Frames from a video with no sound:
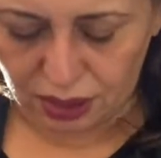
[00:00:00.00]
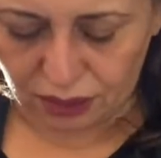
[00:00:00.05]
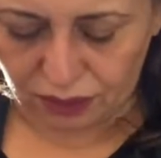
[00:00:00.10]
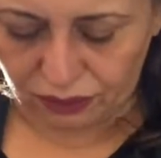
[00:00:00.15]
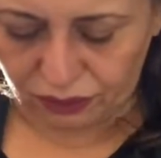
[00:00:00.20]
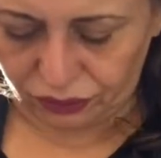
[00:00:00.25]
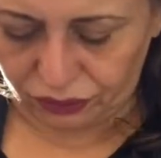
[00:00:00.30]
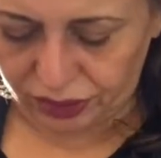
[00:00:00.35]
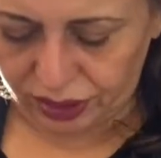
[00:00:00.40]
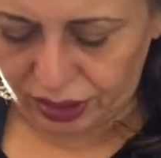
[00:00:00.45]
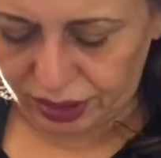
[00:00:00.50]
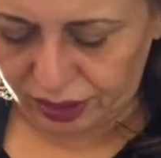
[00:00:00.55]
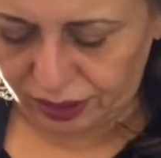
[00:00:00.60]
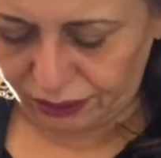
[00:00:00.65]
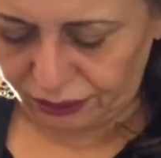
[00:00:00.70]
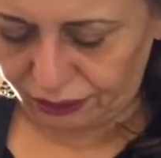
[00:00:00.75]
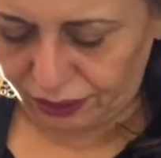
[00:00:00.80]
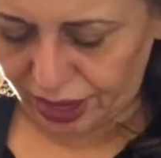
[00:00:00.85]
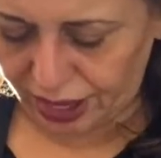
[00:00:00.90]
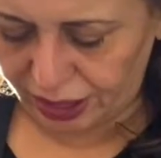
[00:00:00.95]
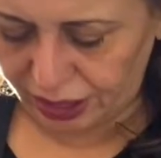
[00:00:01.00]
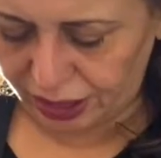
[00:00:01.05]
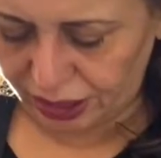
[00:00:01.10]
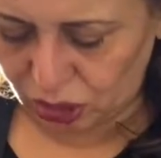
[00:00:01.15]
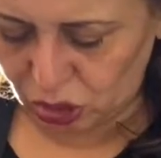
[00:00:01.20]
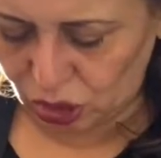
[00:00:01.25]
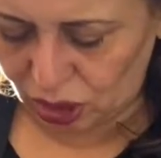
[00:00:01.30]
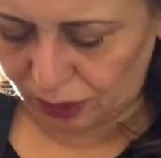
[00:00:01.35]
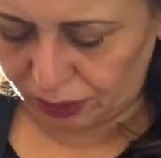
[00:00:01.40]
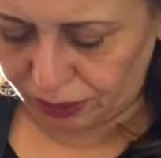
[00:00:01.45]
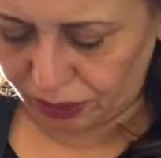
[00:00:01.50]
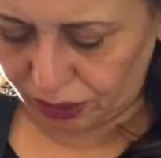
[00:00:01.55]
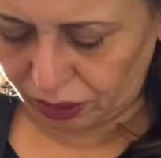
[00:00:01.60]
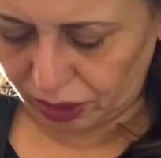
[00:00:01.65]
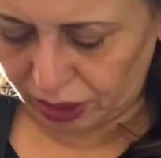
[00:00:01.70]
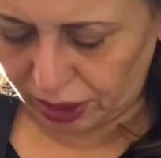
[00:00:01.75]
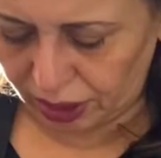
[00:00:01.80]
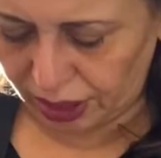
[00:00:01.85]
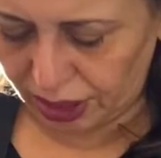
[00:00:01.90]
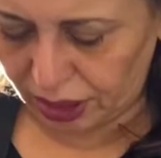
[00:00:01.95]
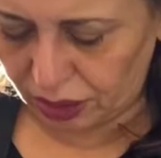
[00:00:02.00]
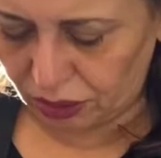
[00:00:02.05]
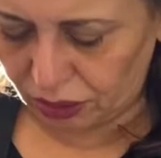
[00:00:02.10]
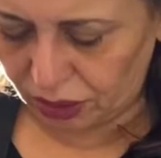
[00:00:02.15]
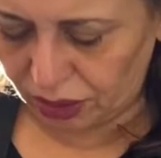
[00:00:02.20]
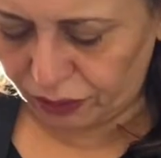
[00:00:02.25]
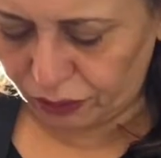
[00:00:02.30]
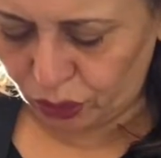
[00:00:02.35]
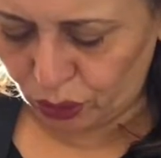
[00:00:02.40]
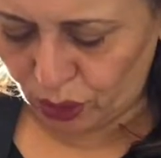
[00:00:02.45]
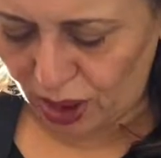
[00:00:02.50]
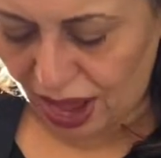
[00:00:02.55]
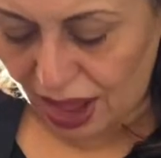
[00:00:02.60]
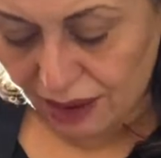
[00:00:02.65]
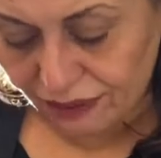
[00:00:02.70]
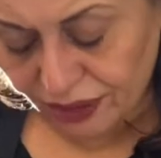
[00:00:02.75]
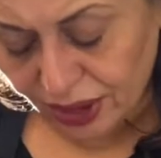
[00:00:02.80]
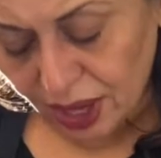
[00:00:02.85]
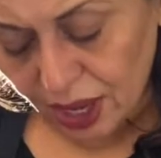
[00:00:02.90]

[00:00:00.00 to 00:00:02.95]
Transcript: of really finely chopped garlic, or if you have